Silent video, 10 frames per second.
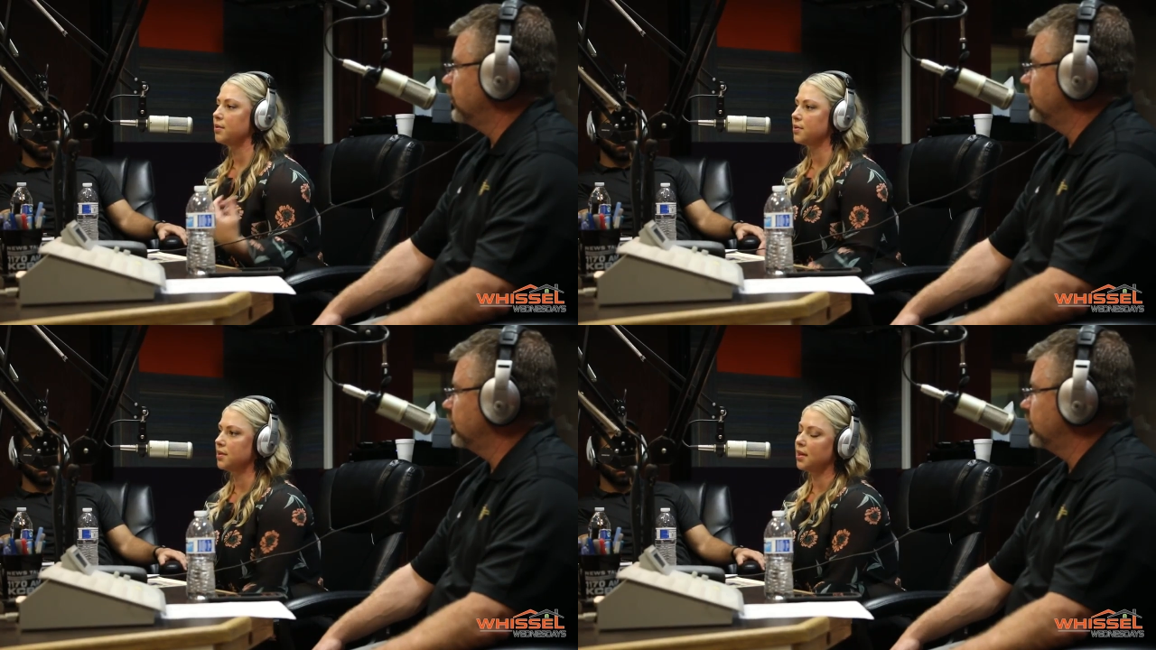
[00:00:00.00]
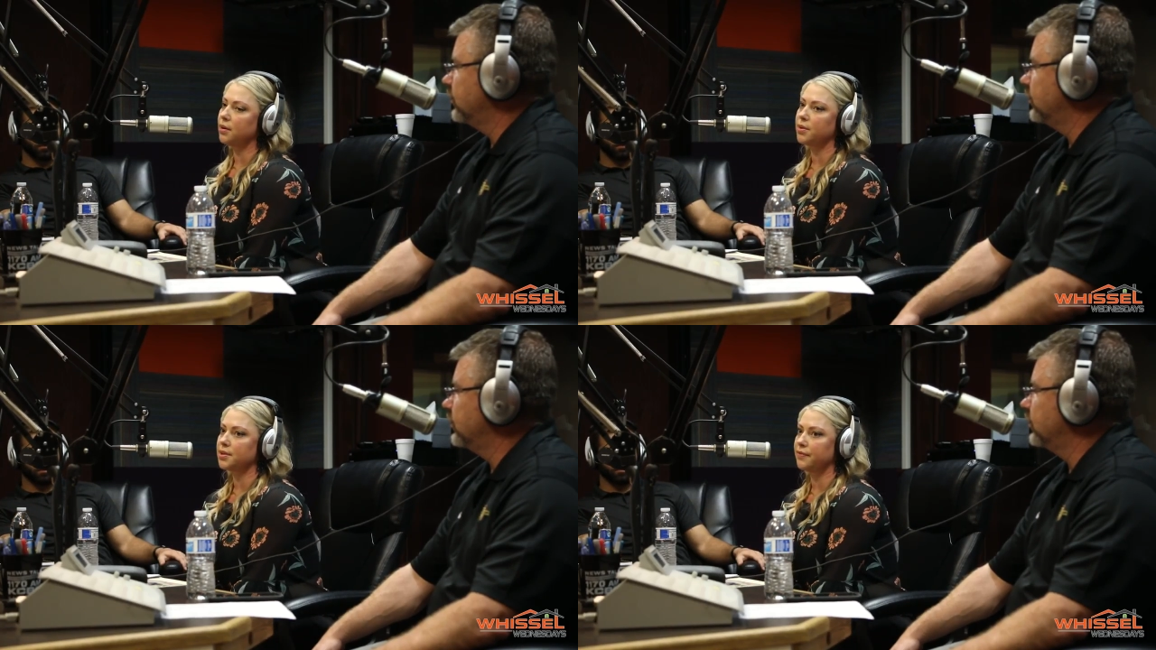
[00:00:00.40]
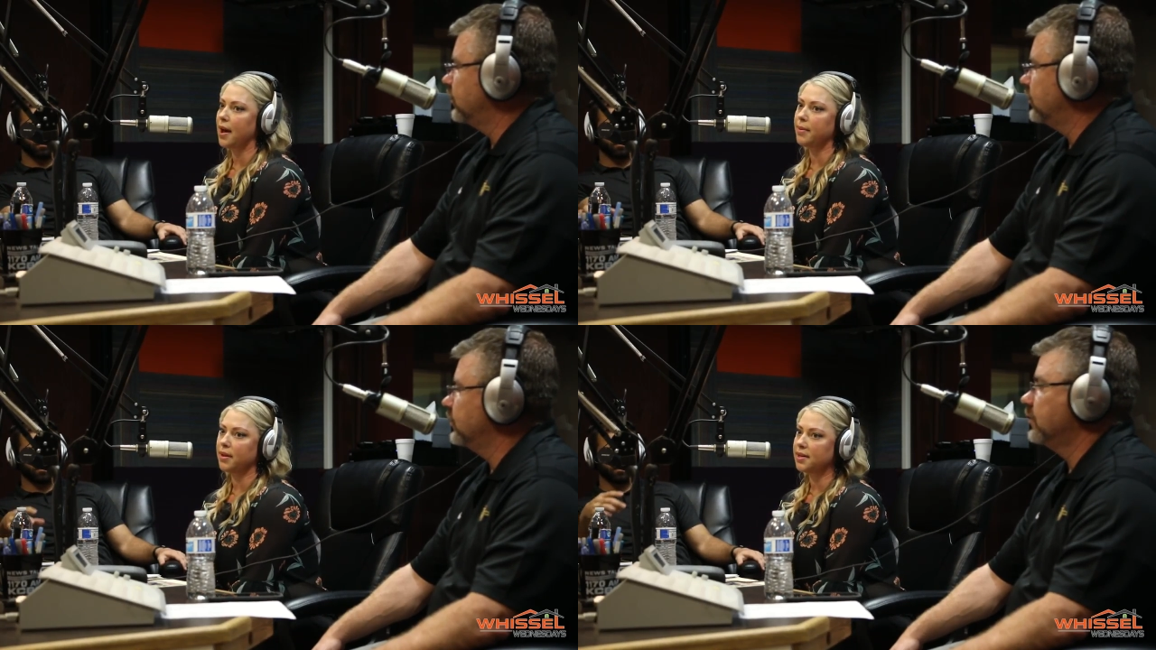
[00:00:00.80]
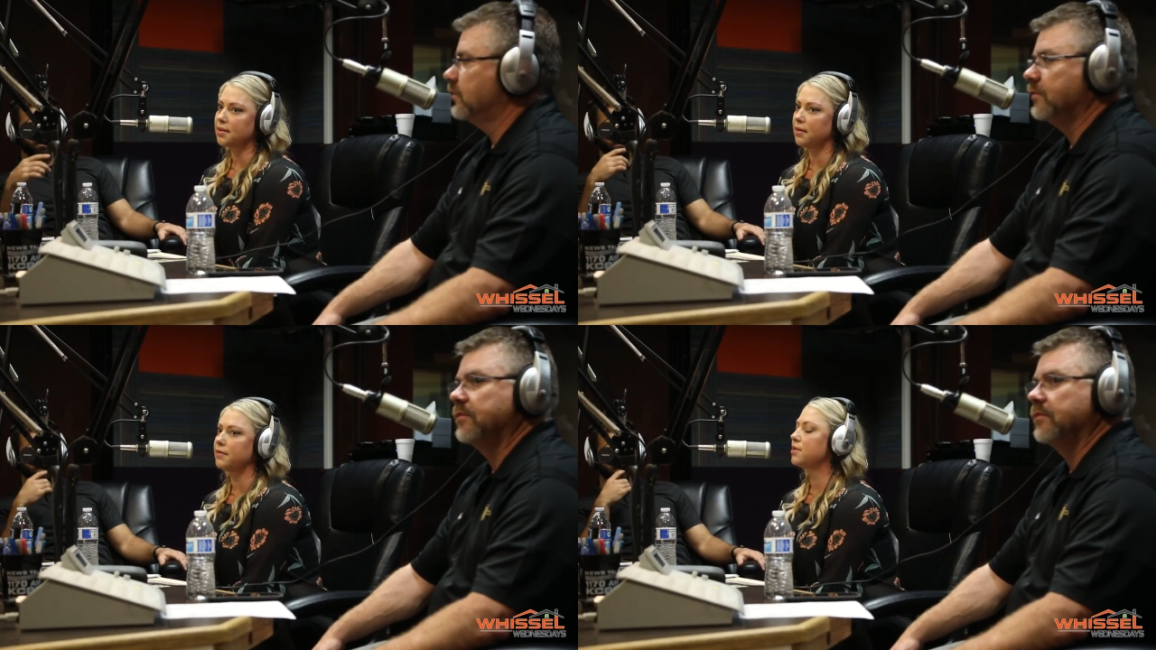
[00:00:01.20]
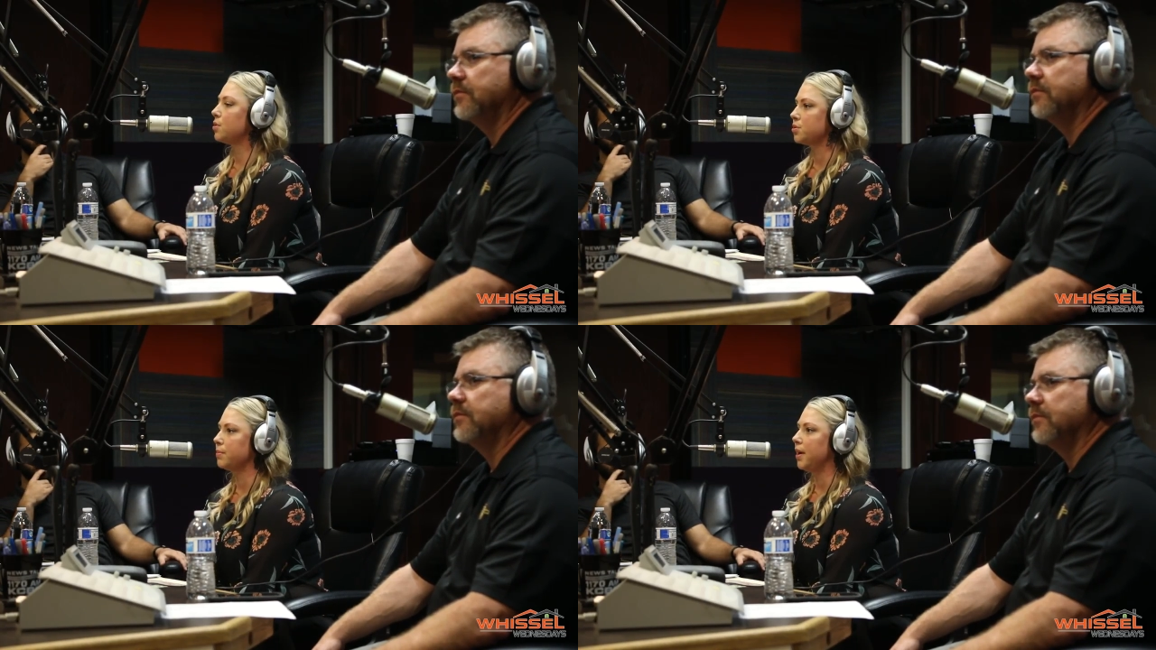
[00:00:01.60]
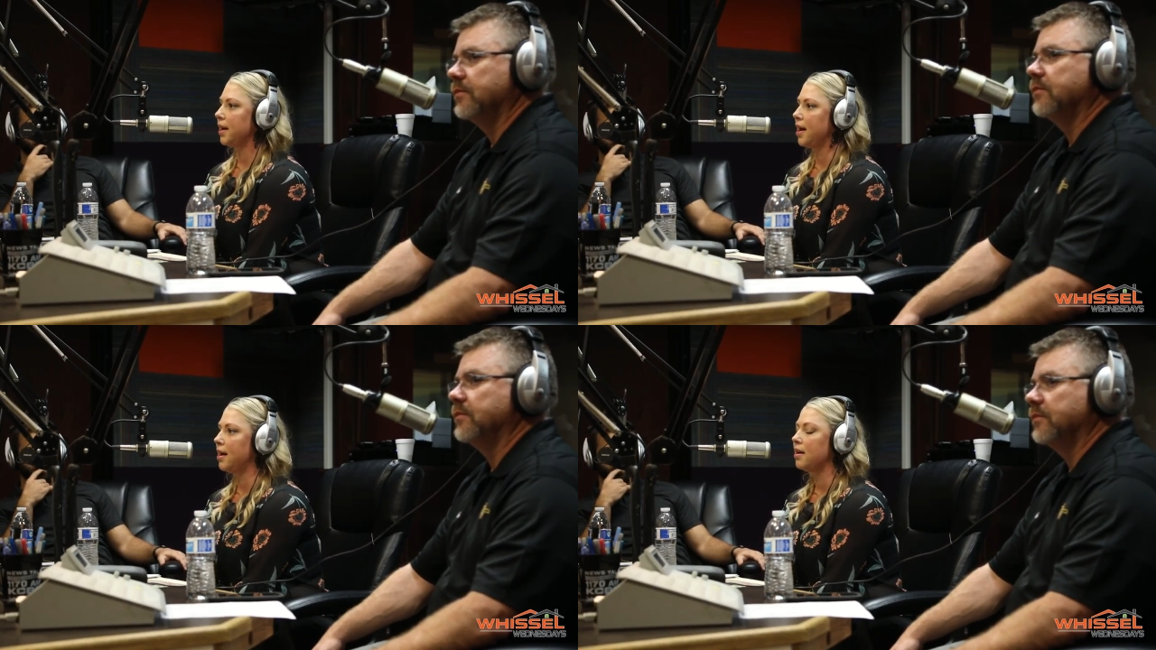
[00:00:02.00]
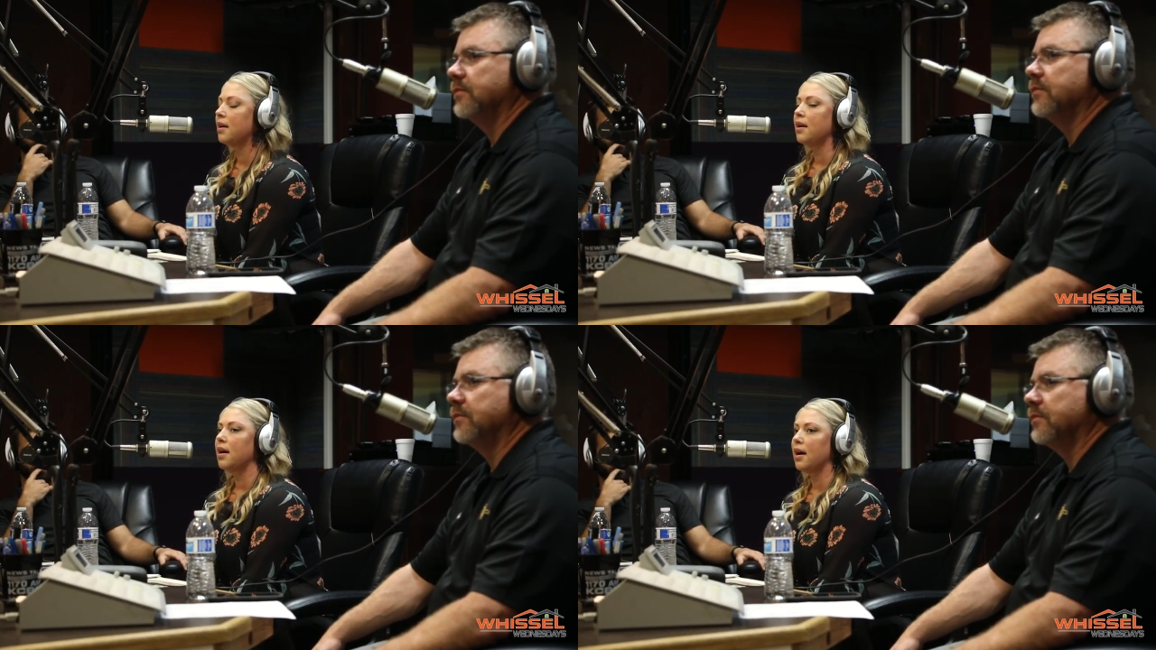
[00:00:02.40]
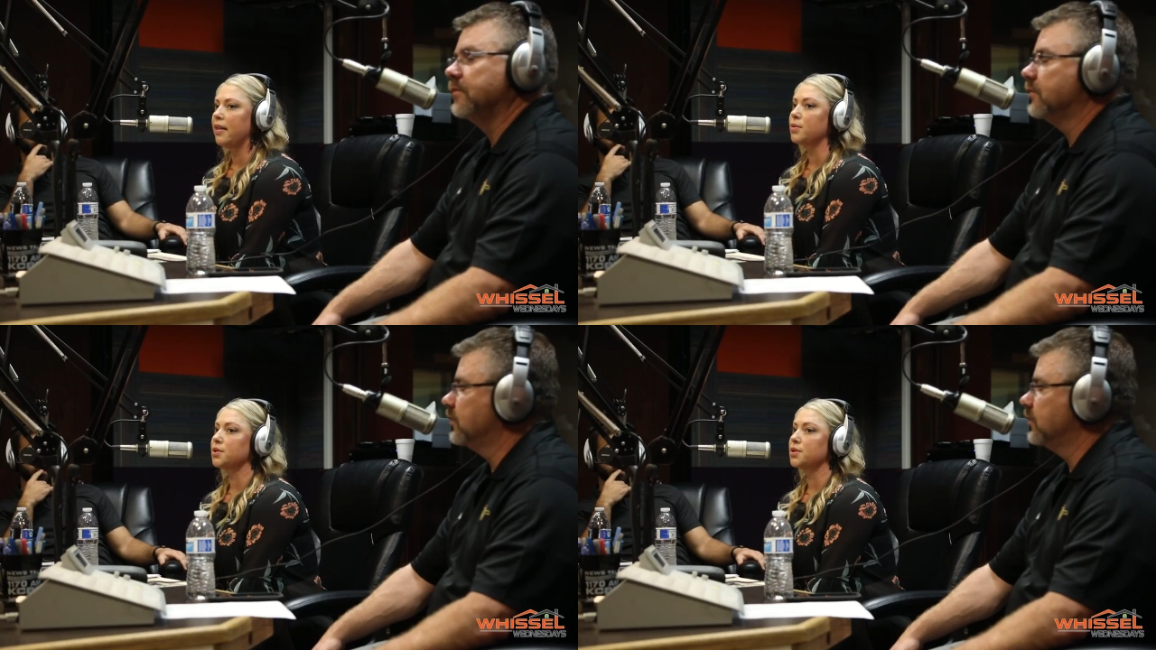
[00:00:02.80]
Speaker 1: hosted. It was fabulous on social media. Uh, that